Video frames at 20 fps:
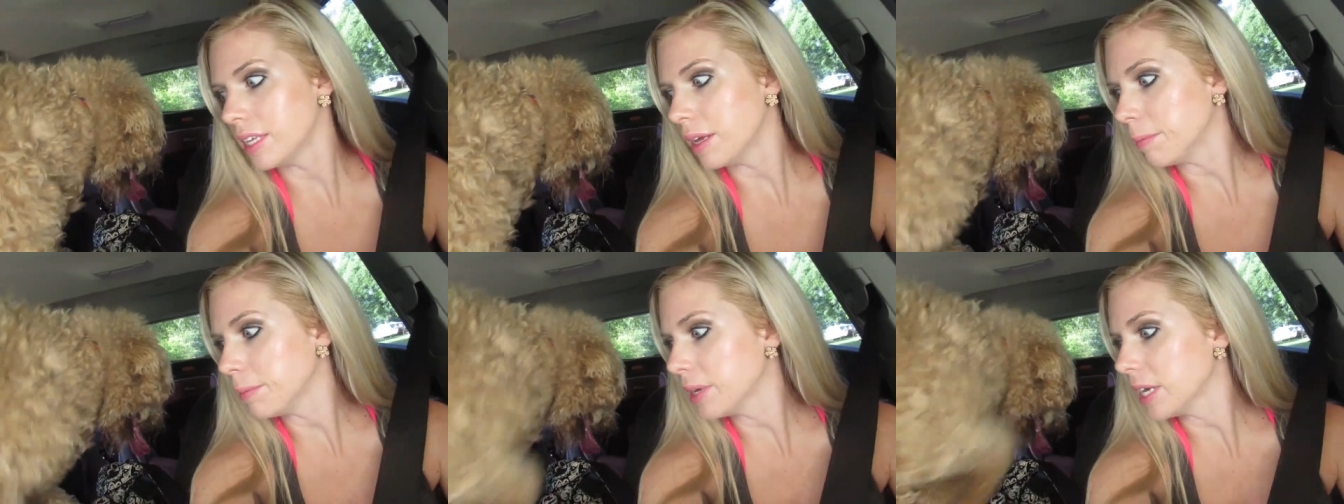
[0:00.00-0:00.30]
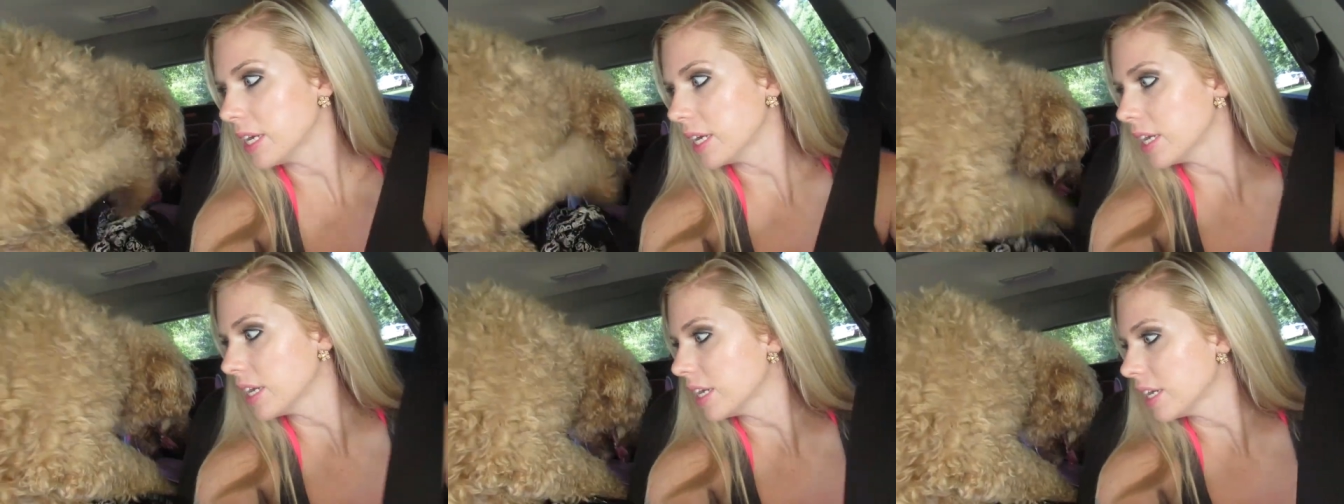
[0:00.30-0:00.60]

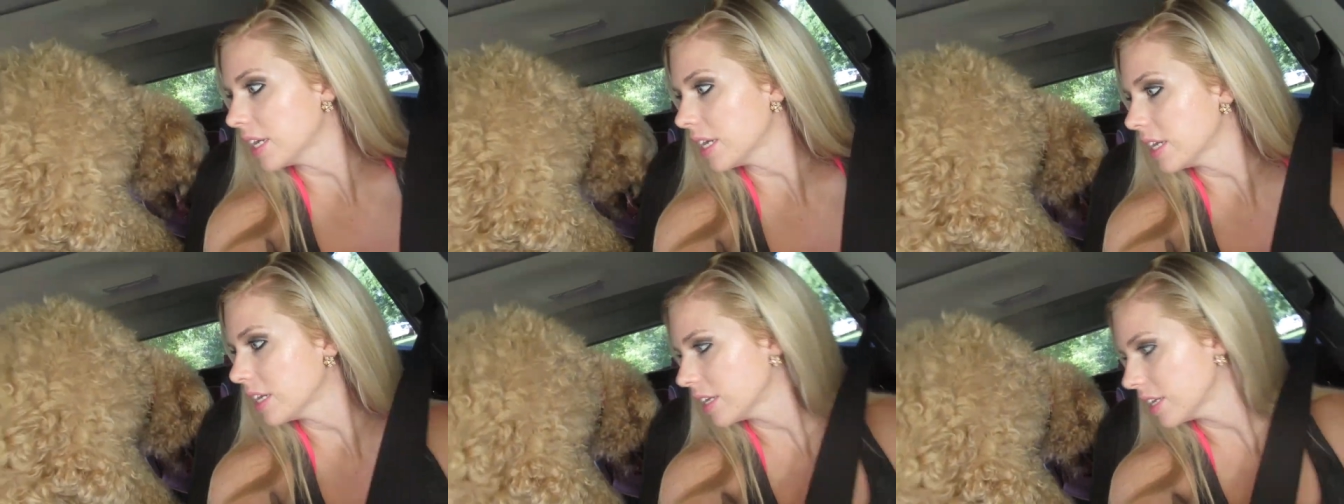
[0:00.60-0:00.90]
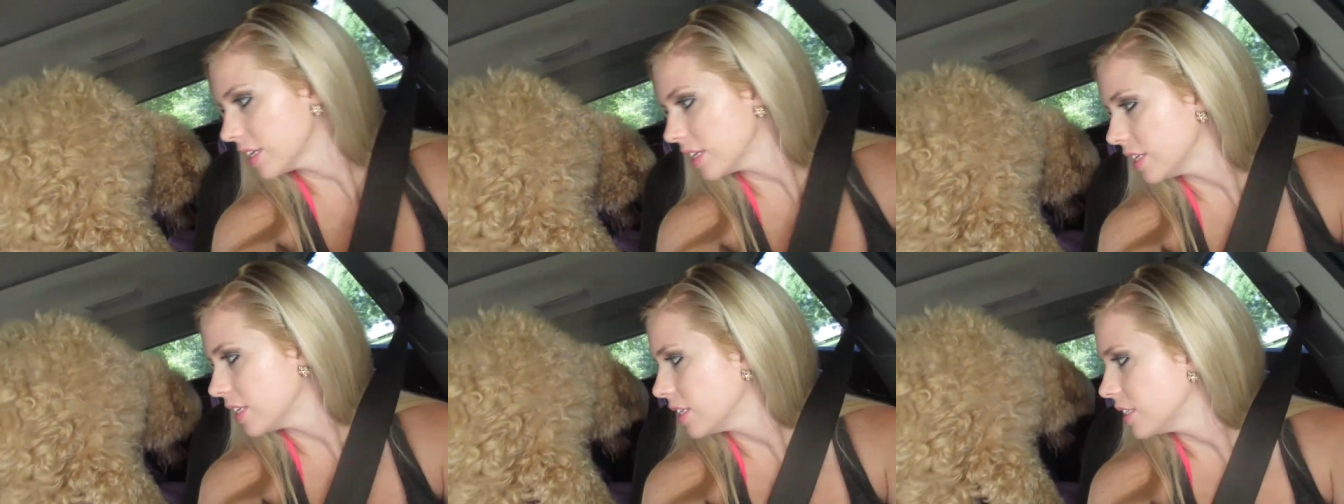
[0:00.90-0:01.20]

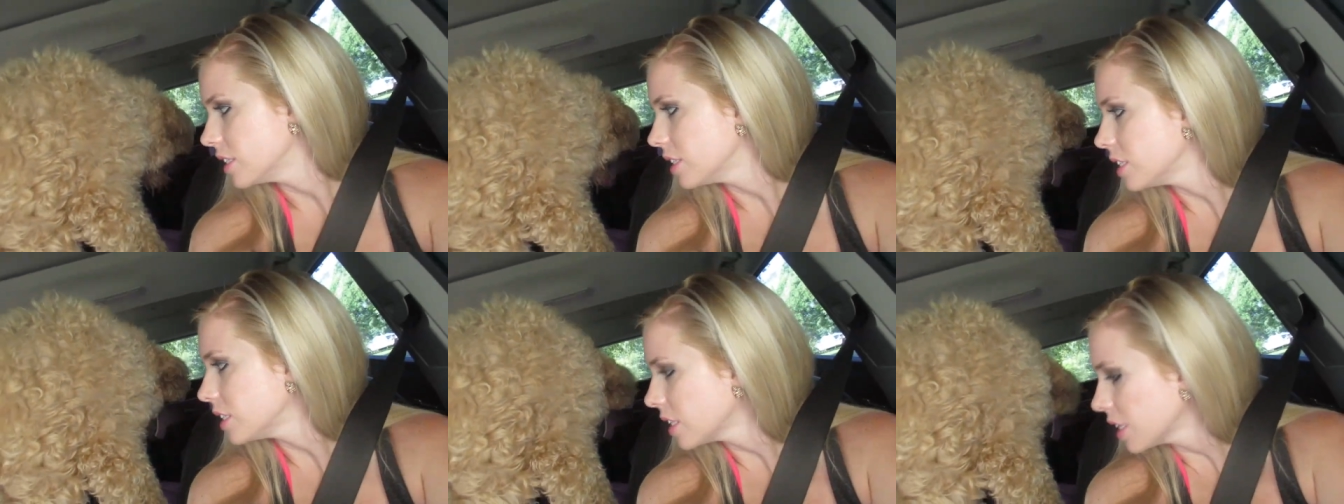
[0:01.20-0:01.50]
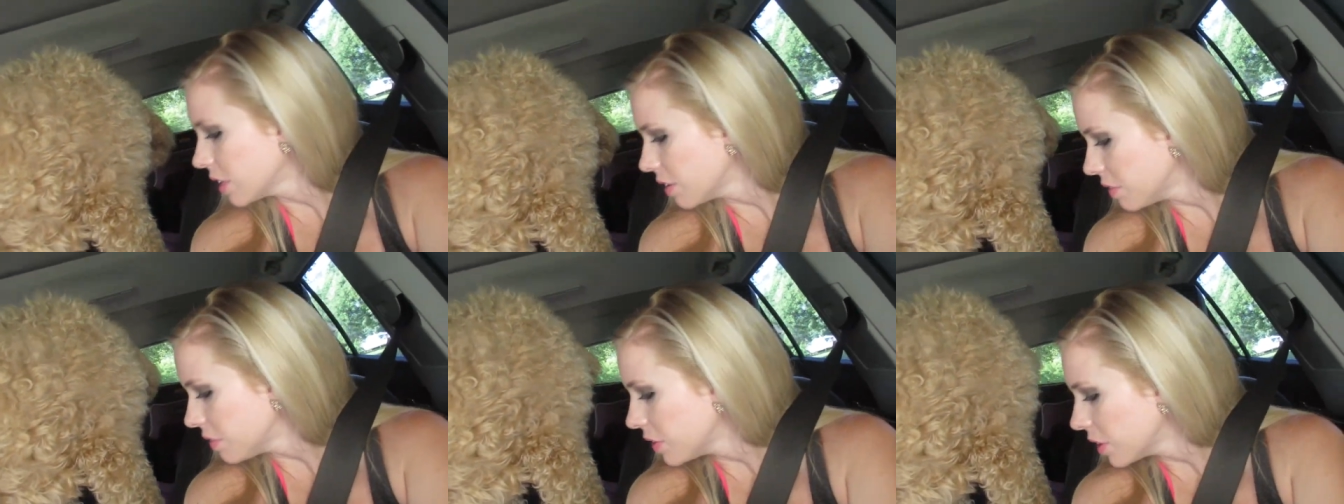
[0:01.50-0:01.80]
summer. She's
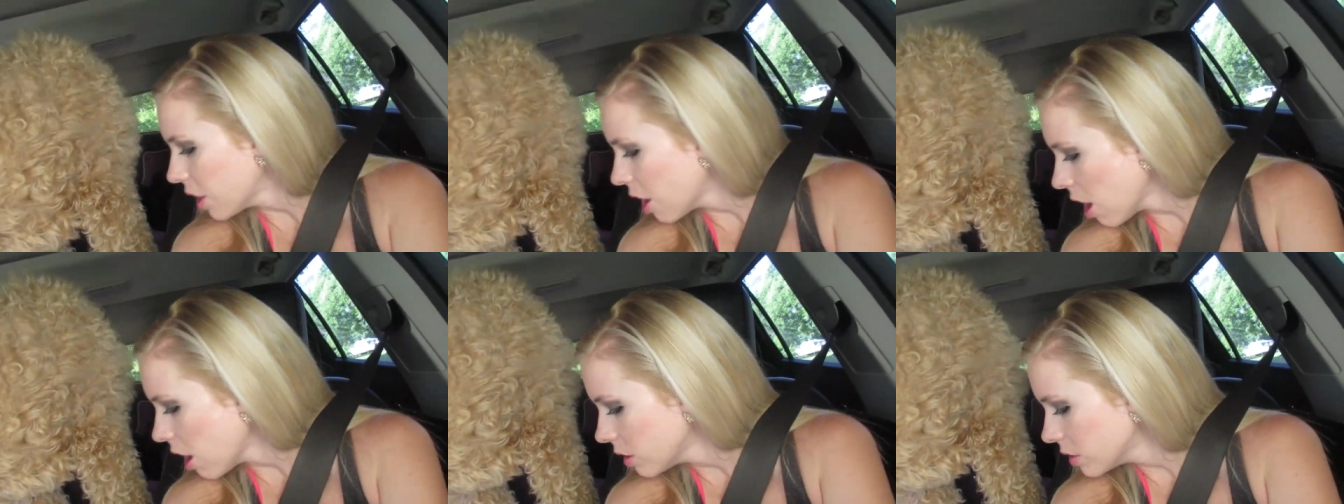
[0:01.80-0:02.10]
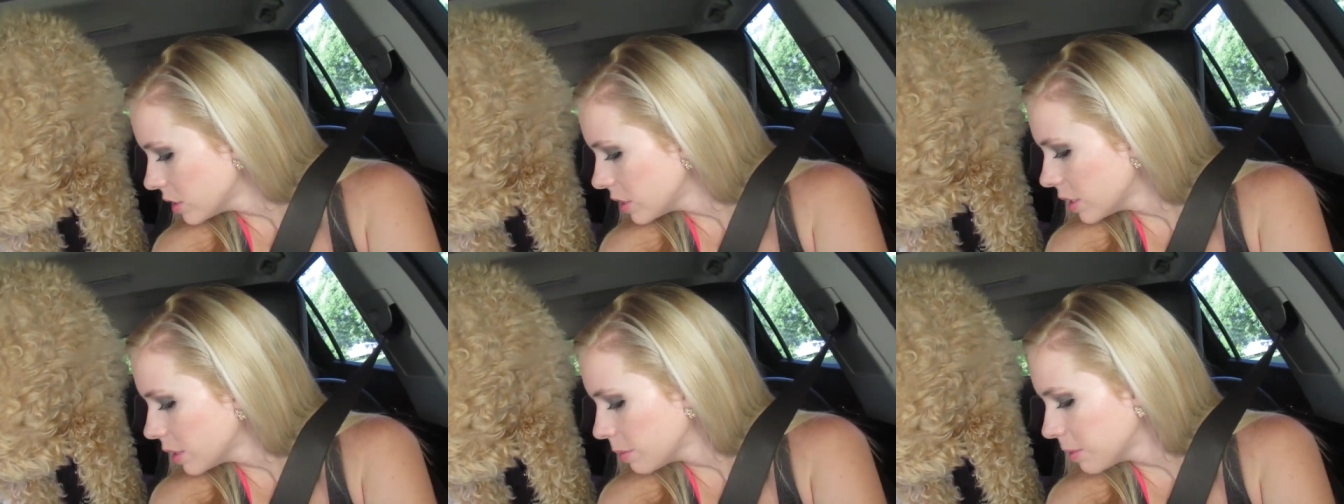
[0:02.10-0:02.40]
gonna feel
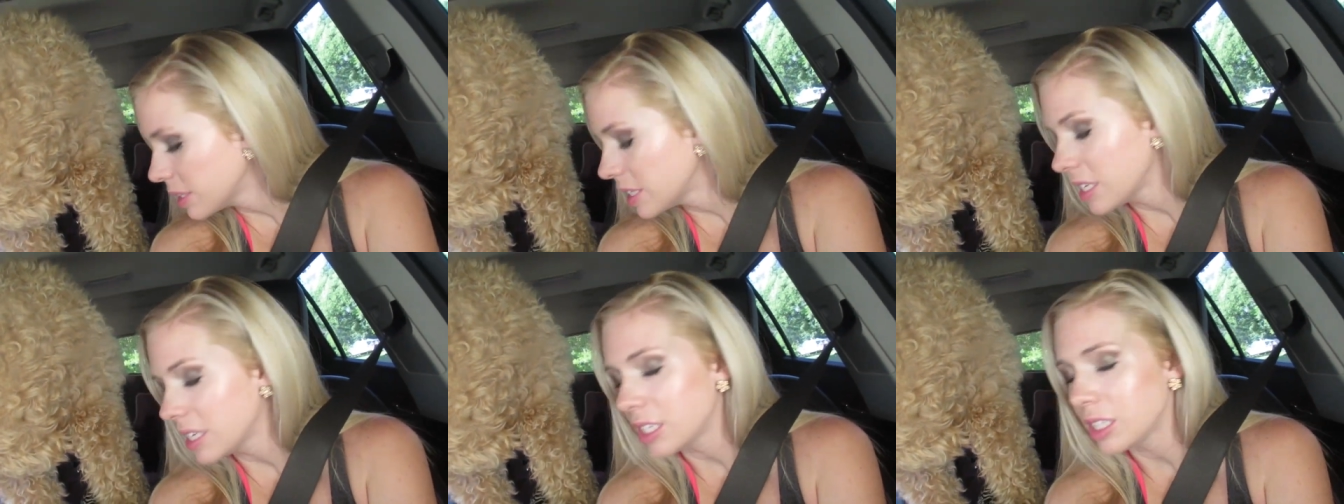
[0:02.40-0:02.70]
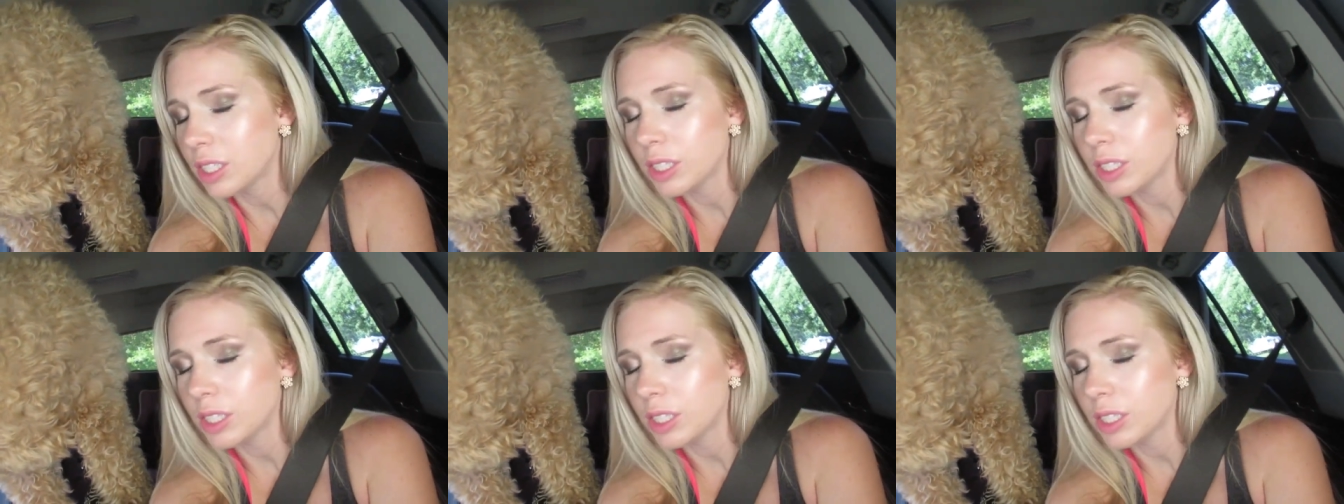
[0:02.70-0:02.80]
awesome because